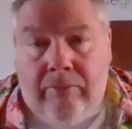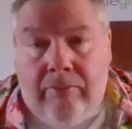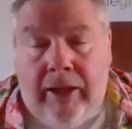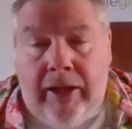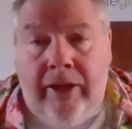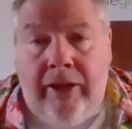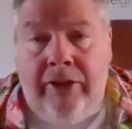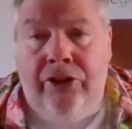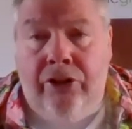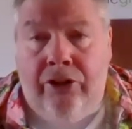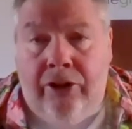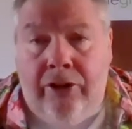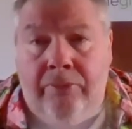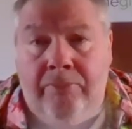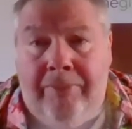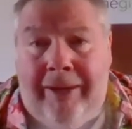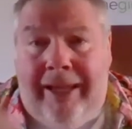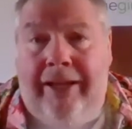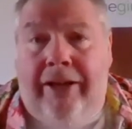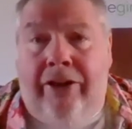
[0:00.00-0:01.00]
And you can
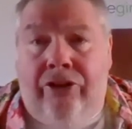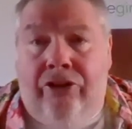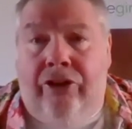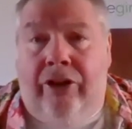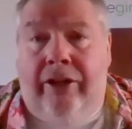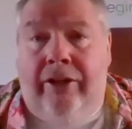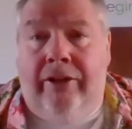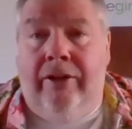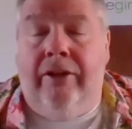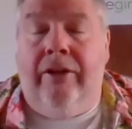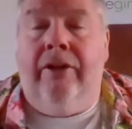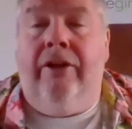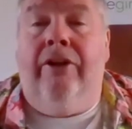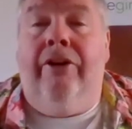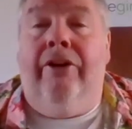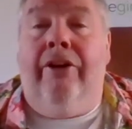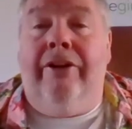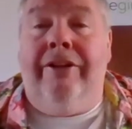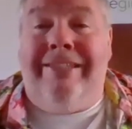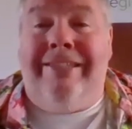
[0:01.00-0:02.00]
make gin
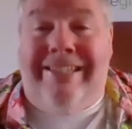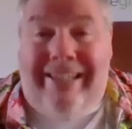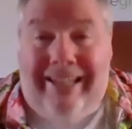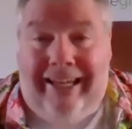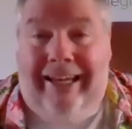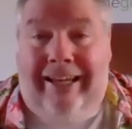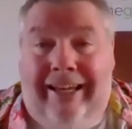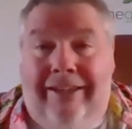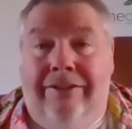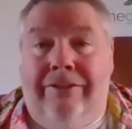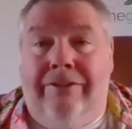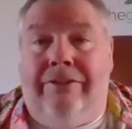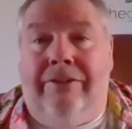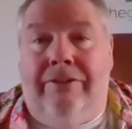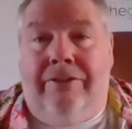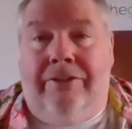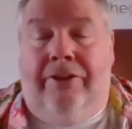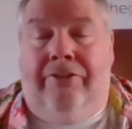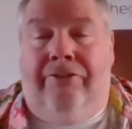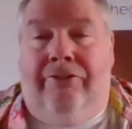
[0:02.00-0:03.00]
taste
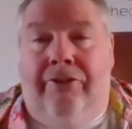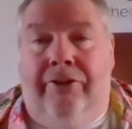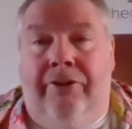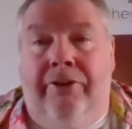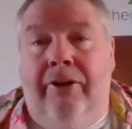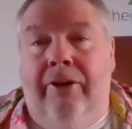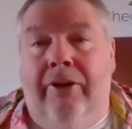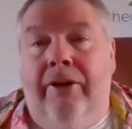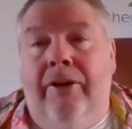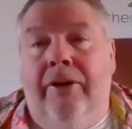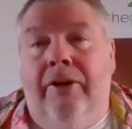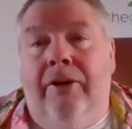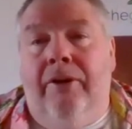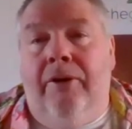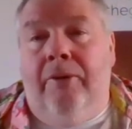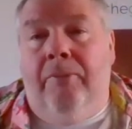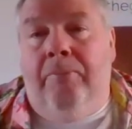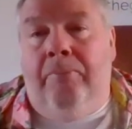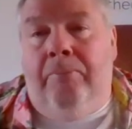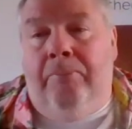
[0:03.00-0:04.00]
different
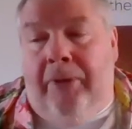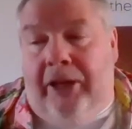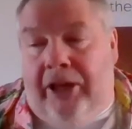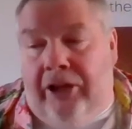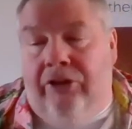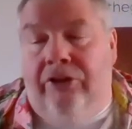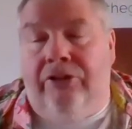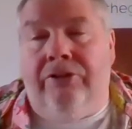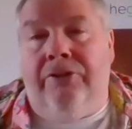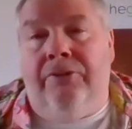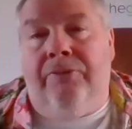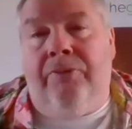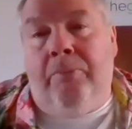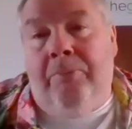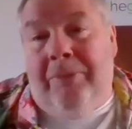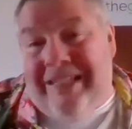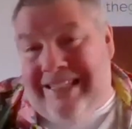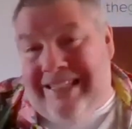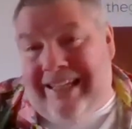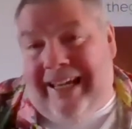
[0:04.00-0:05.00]
because of the
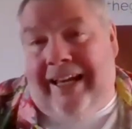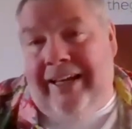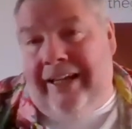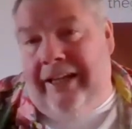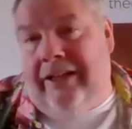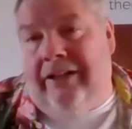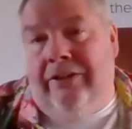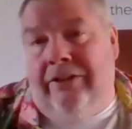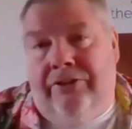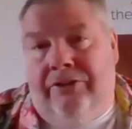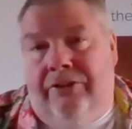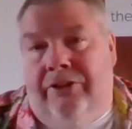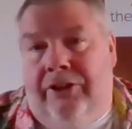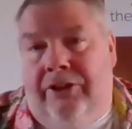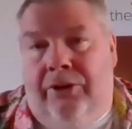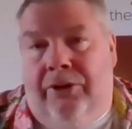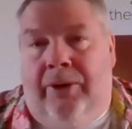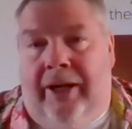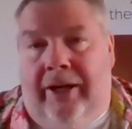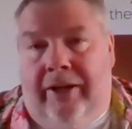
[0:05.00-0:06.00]
botanicals that
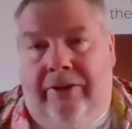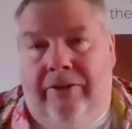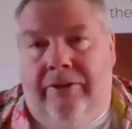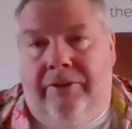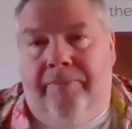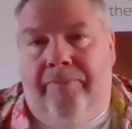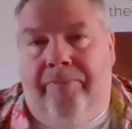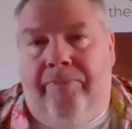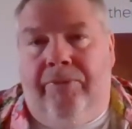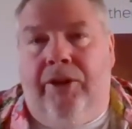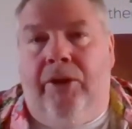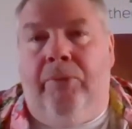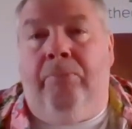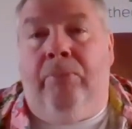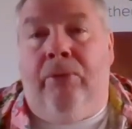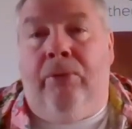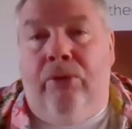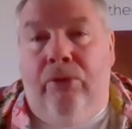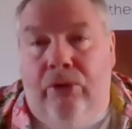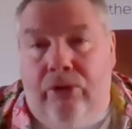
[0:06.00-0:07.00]
you add. The
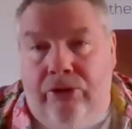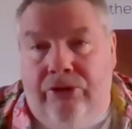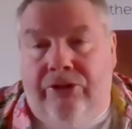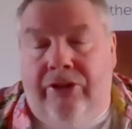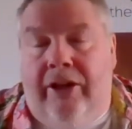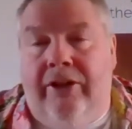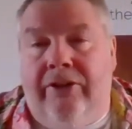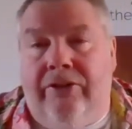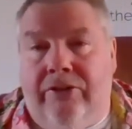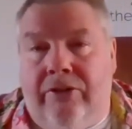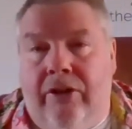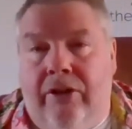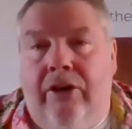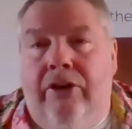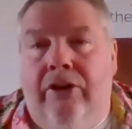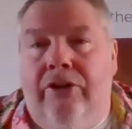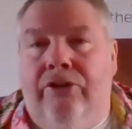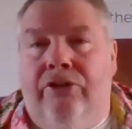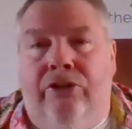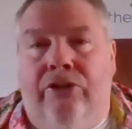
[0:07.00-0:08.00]
process
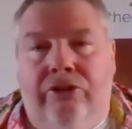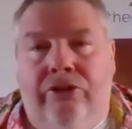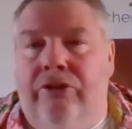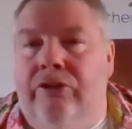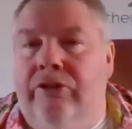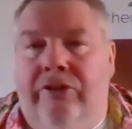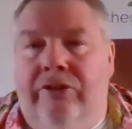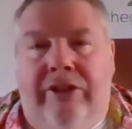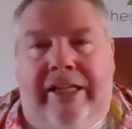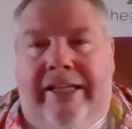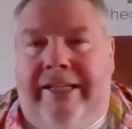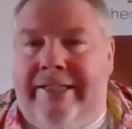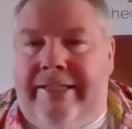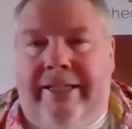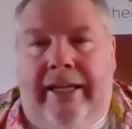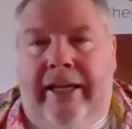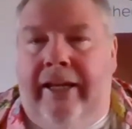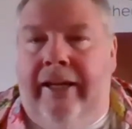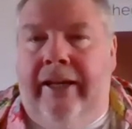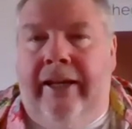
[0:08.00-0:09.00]
doesn't
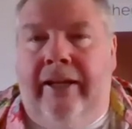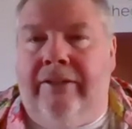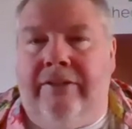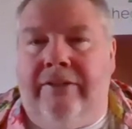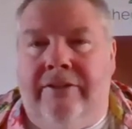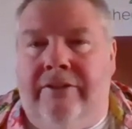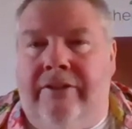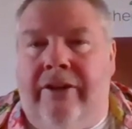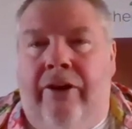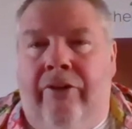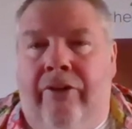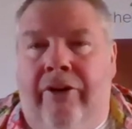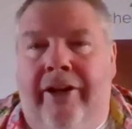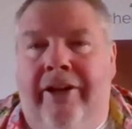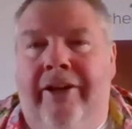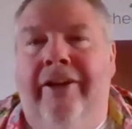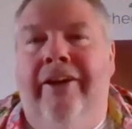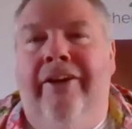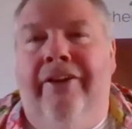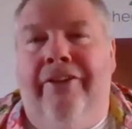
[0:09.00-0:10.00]
dictate necessarily
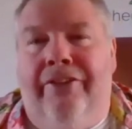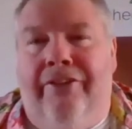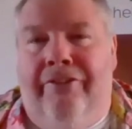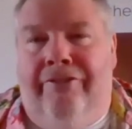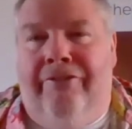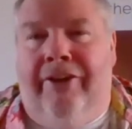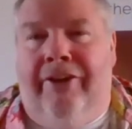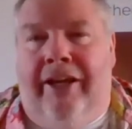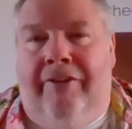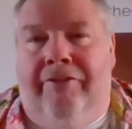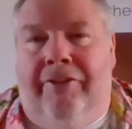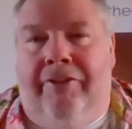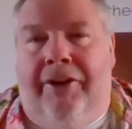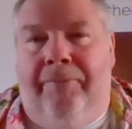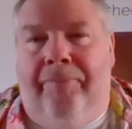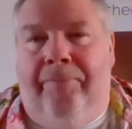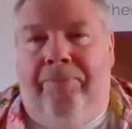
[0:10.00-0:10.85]
the flavor.